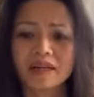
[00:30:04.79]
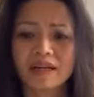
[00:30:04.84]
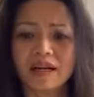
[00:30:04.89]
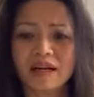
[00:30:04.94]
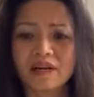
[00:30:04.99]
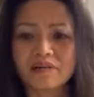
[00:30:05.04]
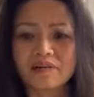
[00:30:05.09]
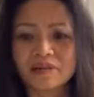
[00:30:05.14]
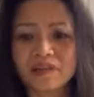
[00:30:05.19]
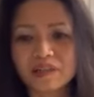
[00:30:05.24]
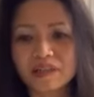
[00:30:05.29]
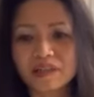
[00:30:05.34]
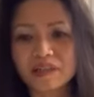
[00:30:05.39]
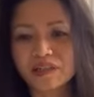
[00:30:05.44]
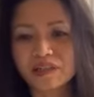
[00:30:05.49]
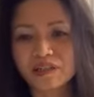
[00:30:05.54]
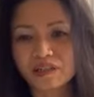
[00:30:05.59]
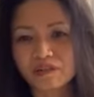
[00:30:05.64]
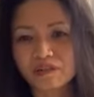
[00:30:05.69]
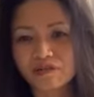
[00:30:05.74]
I really
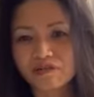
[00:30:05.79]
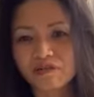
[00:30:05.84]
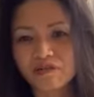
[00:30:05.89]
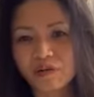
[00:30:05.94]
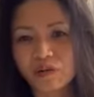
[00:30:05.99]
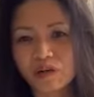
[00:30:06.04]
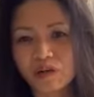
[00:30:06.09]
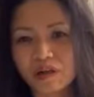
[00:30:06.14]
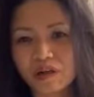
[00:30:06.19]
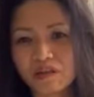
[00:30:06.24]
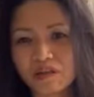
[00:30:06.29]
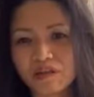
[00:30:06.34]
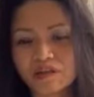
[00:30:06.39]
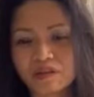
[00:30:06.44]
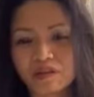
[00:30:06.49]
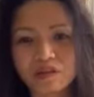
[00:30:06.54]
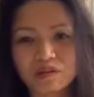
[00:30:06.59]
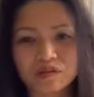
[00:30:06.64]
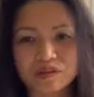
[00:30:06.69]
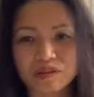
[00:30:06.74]
look for
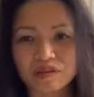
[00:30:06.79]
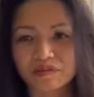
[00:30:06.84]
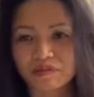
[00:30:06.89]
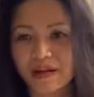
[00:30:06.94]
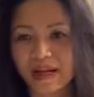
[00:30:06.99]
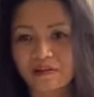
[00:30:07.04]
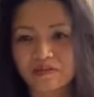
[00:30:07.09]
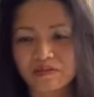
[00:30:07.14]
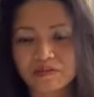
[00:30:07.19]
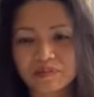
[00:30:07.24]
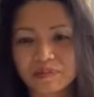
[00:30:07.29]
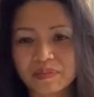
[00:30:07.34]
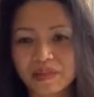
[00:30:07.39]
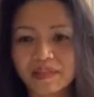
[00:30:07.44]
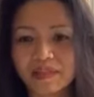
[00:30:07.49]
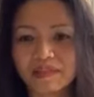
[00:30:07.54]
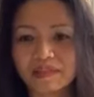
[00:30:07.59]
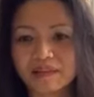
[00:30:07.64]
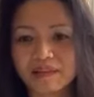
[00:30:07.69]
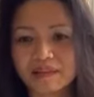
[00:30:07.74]
those around
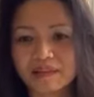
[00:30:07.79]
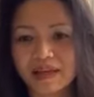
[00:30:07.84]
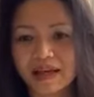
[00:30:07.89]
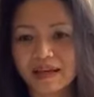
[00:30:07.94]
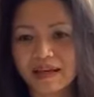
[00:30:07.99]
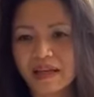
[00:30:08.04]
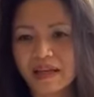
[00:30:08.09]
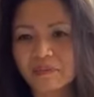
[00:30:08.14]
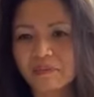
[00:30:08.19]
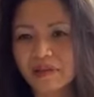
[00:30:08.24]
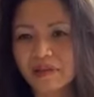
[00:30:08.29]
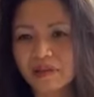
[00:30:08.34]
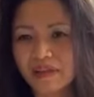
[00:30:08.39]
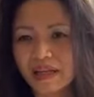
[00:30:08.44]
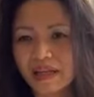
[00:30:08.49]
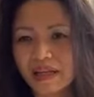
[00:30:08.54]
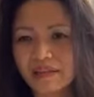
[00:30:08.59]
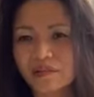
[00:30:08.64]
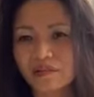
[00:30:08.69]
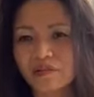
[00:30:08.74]
me that
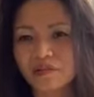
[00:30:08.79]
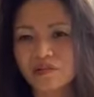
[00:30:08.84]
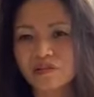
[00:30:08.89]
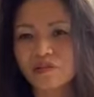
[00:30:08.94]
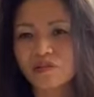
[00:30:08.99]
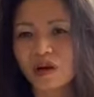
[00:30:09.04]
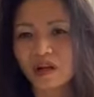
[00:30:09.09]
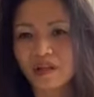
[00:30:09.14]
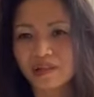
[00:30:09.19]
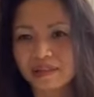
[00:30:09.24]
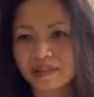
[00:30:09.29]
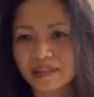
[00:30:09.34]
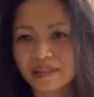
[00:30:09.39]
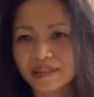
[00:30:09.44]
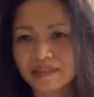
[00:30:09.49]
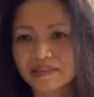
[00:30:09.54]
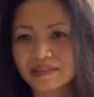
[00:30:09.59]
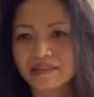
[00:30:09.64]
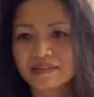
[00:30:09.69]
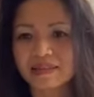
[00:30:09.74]
emulate those
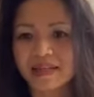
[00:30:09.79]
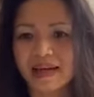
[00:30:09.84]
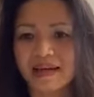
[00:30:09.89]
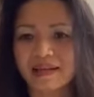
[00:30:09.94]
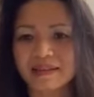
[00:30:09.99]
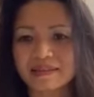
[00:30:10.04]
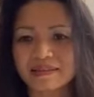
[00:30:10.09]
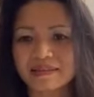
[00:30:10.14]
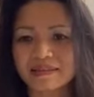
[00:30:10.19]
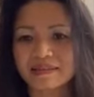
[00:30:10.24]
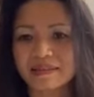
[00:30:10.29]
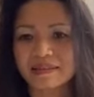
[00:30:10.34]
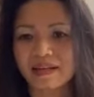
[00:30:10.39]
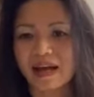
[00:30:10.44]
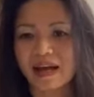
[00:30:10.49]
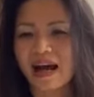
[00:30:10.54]
qualities that uh,